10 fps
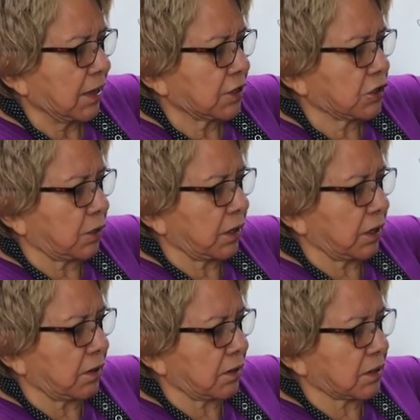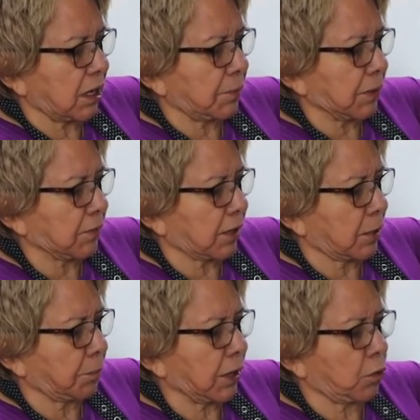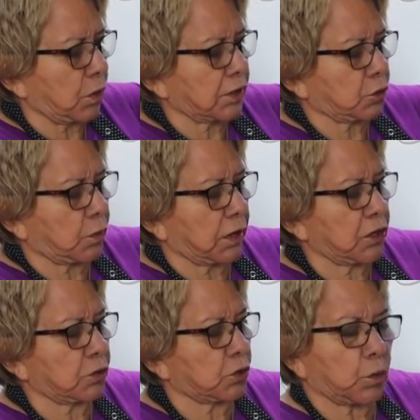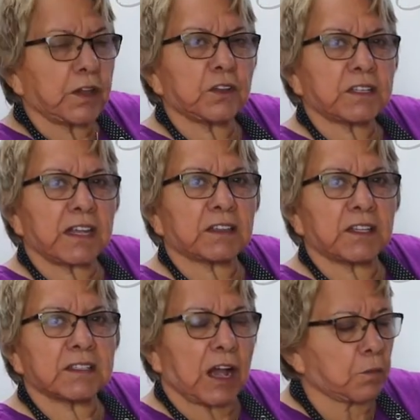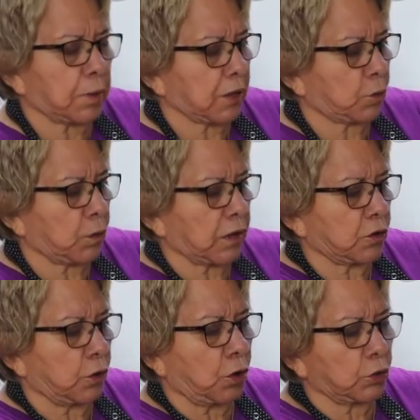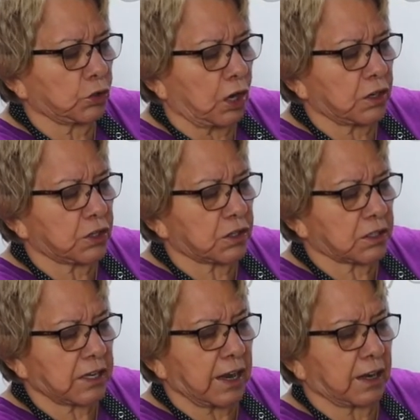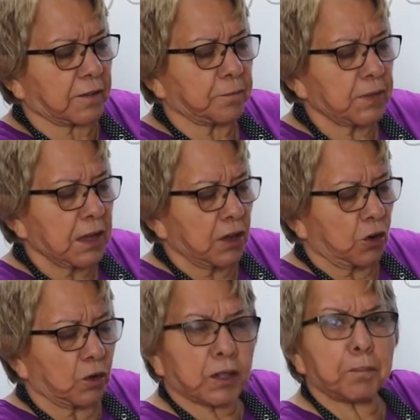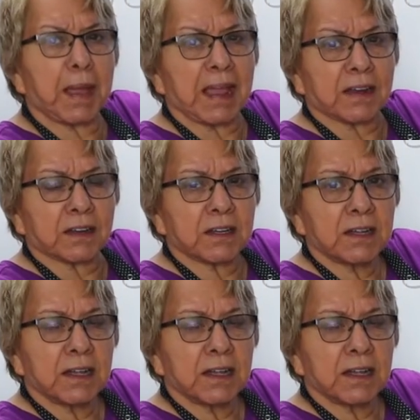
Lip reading: So here on top, I've got a pink one. The way you take these out, by the way, you hold on to the tang or the band.